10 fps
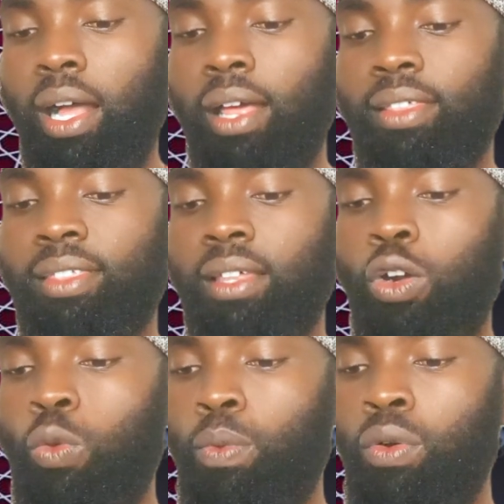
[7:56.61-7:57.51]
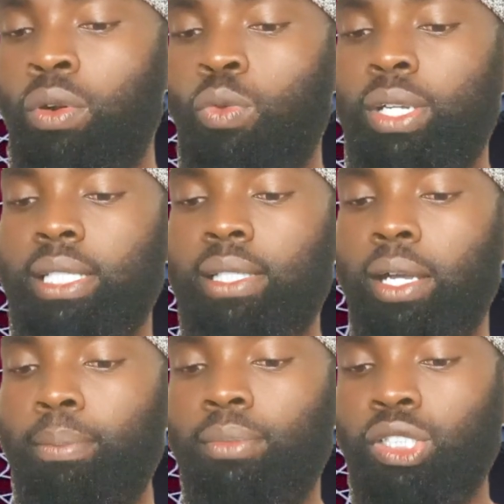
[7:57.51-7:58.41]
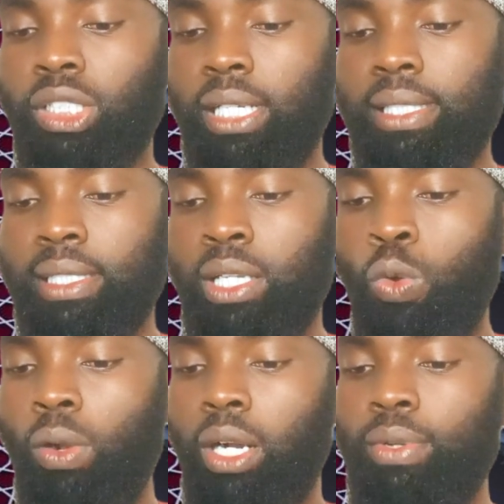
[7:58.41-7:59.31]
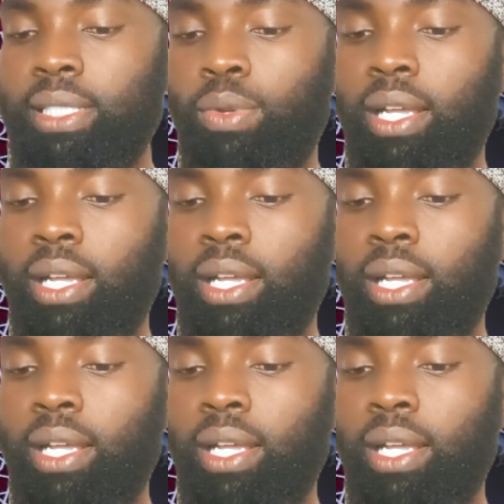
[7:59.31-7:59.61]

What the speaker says: Athawbu, which is shirt. What can we say?